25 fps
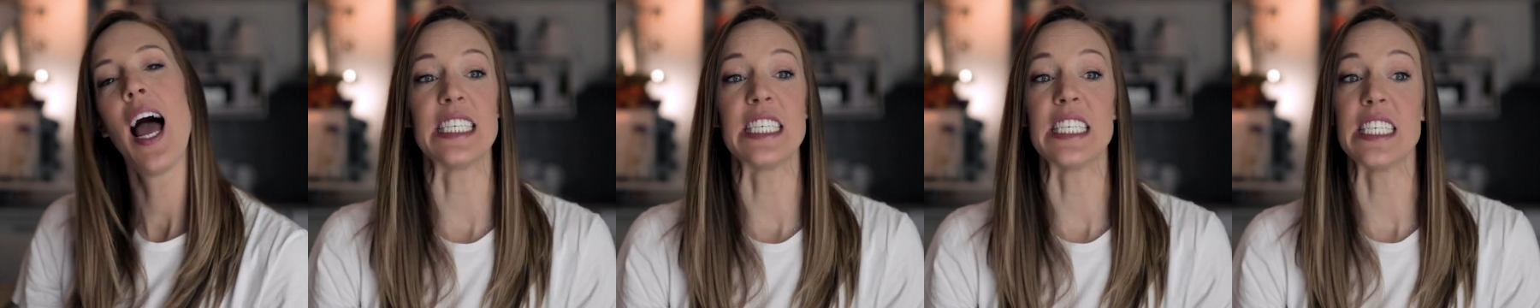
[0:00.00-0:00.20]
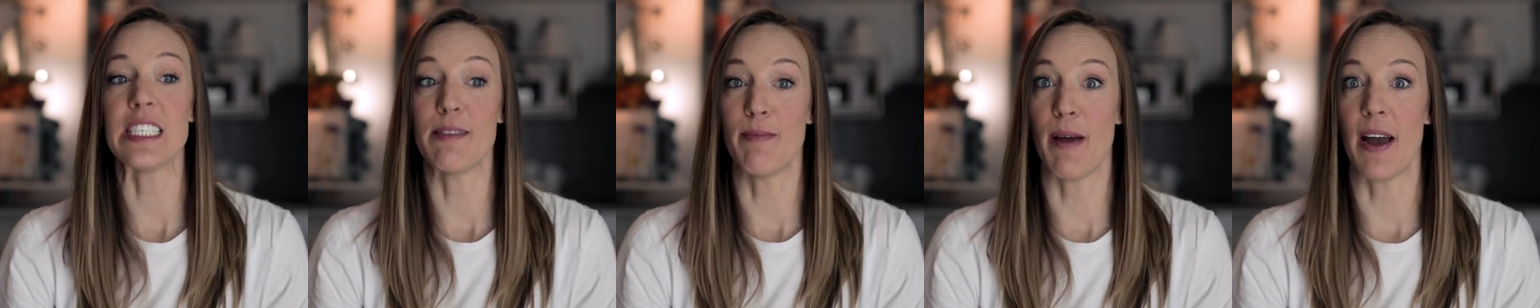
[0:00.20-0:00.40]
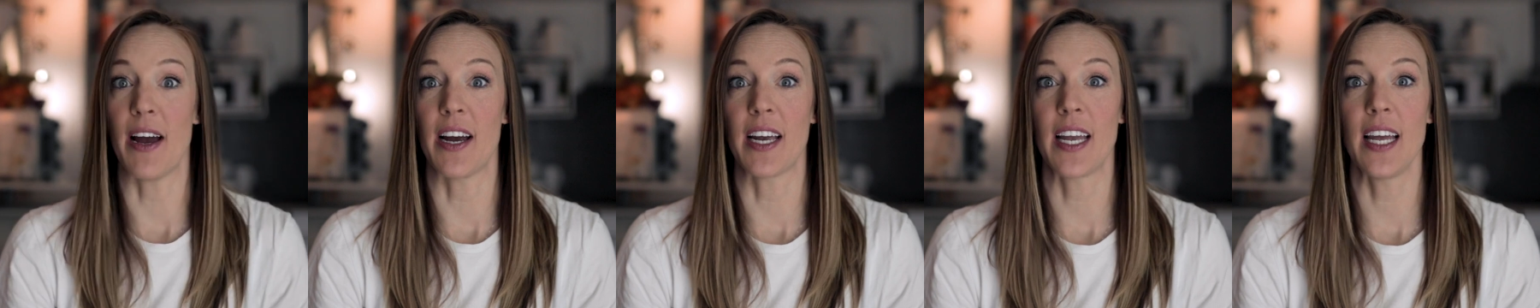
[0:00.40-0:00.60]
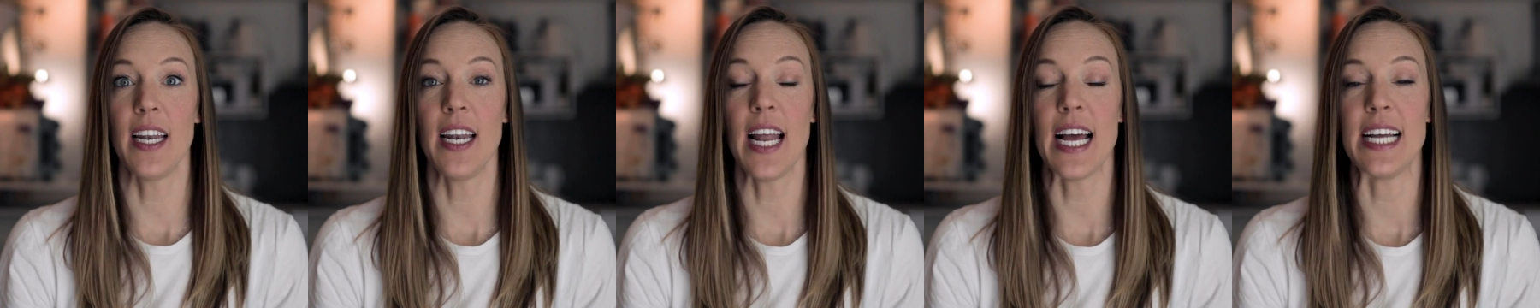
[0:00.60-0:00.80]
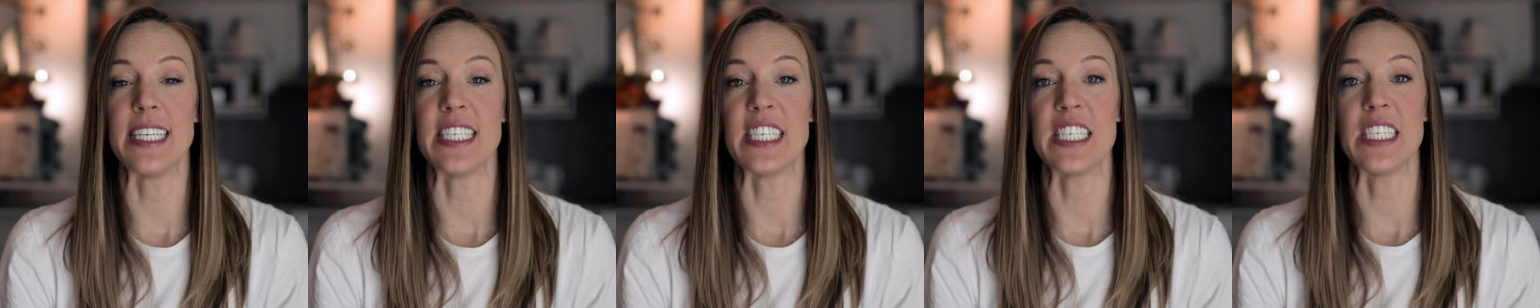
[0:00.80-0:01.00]
She's American
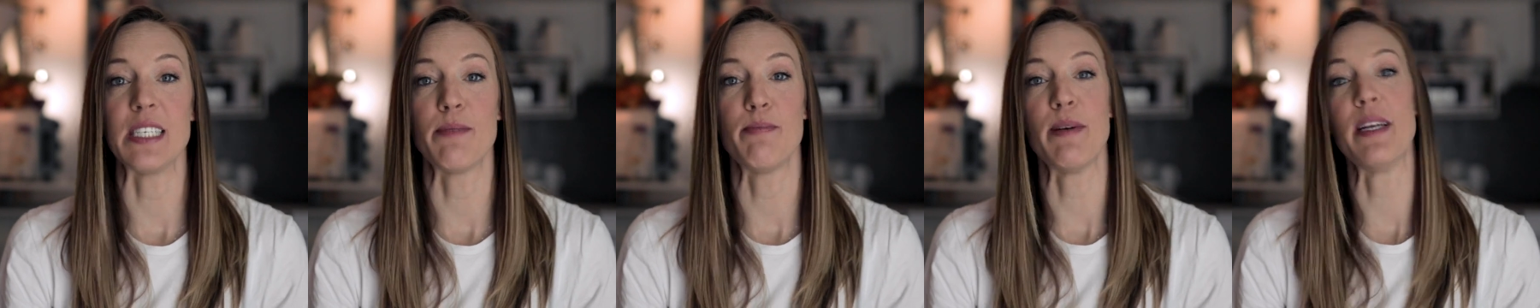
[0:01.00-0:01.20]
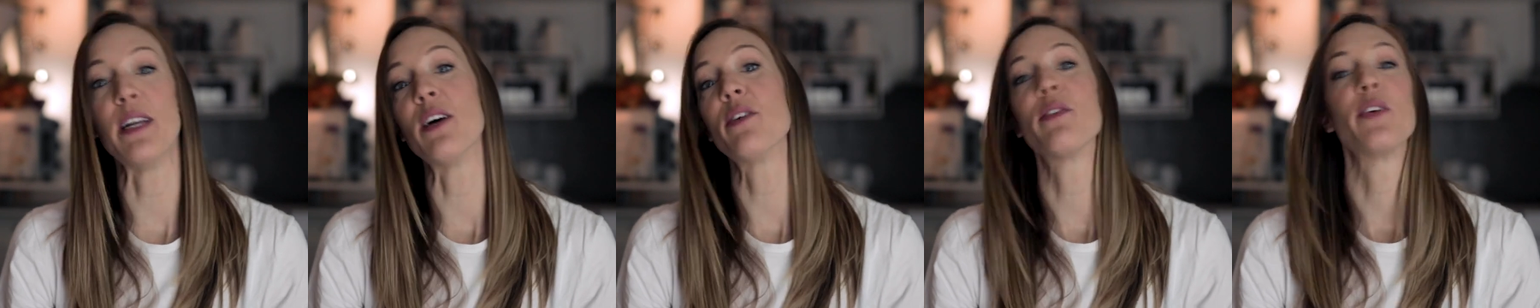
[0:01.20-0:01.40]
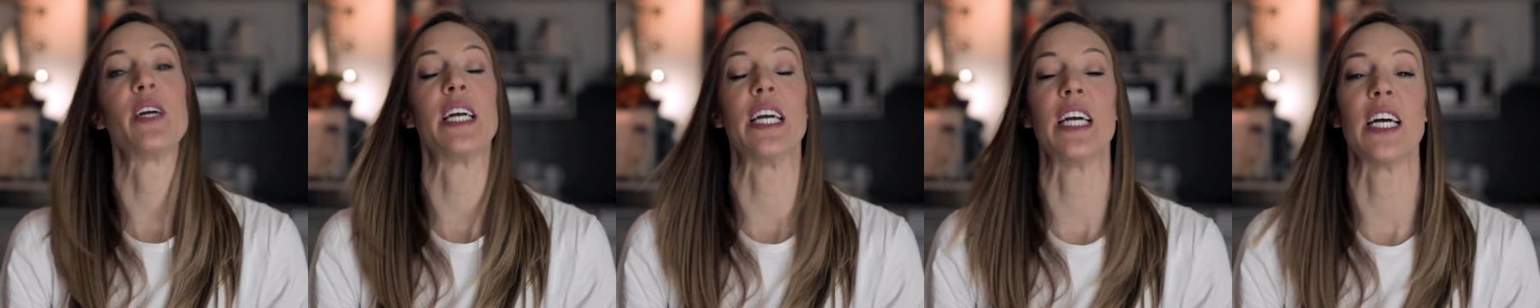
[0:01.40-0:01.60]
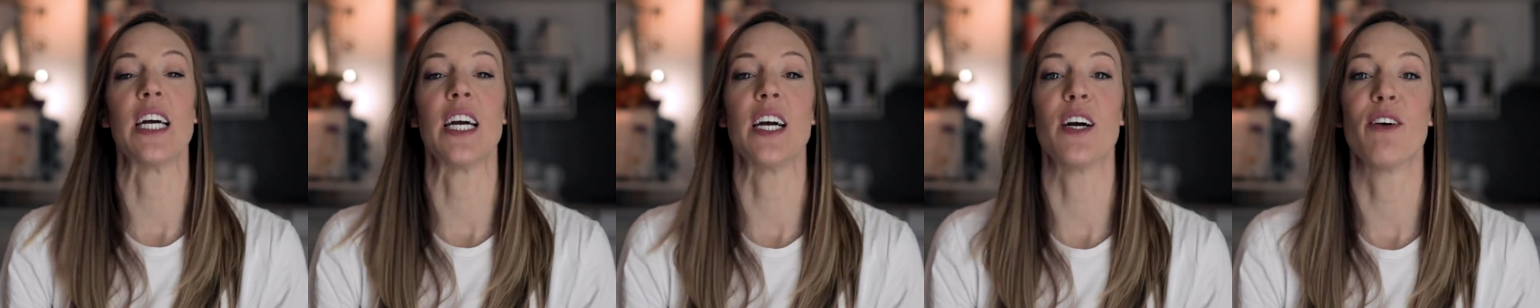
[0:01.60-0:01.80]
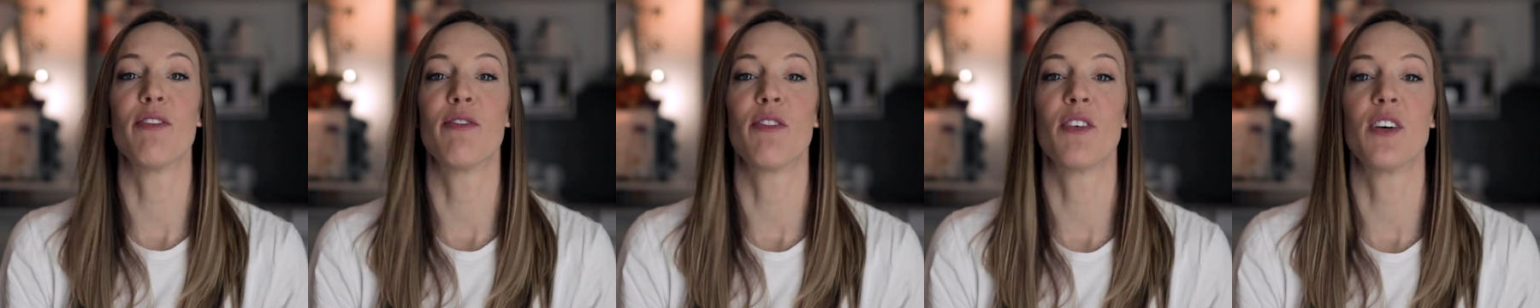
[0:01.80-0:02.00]
and she's been over
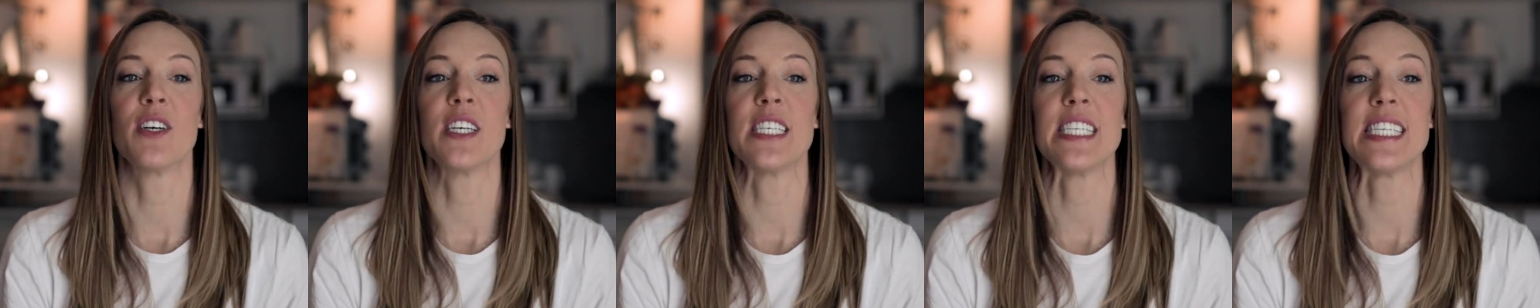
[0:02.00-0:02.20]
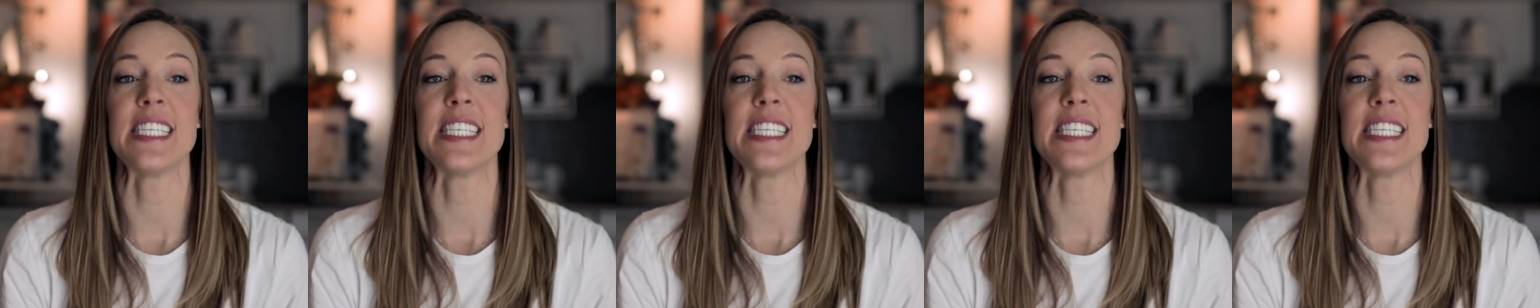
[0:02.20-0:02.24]
here for